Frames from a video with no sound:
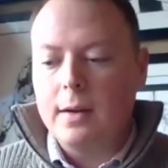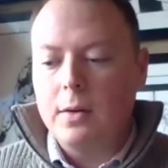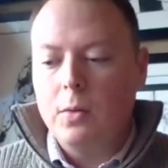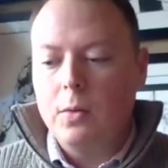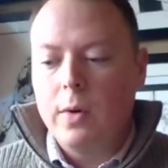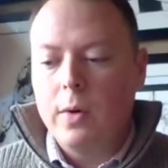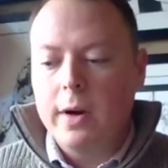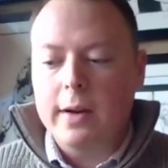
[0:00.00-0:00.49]

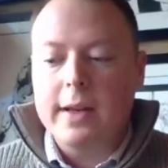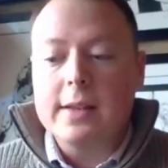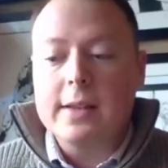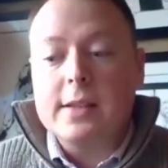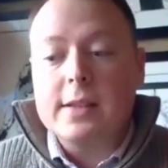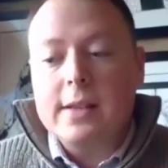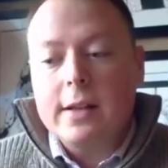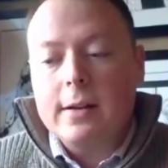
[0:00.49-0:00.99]
what are
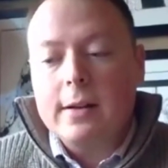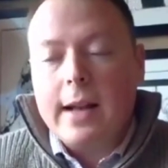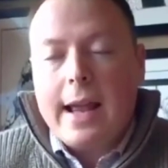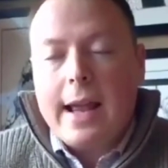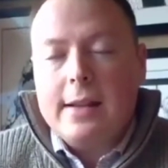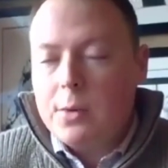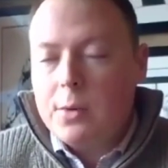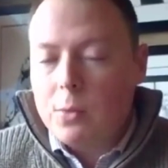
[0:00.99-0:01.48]
considered
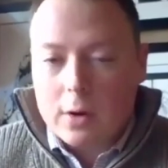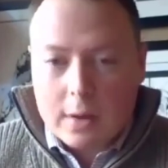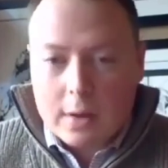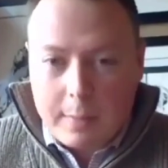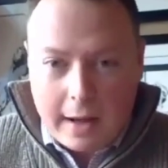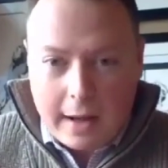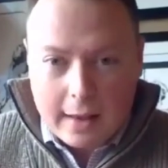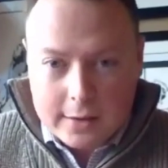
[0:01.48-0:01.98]

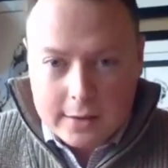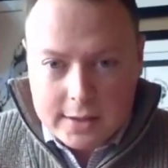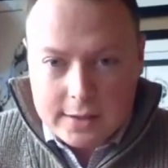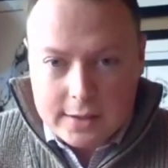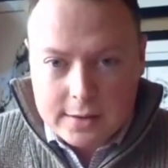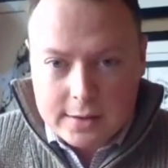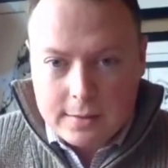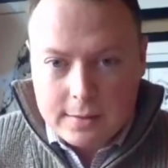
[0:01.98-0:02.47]
anti-work
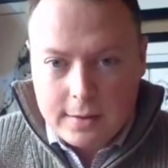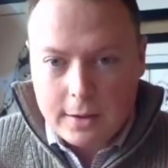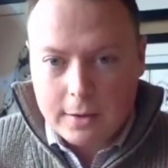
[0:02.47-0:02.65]
policies,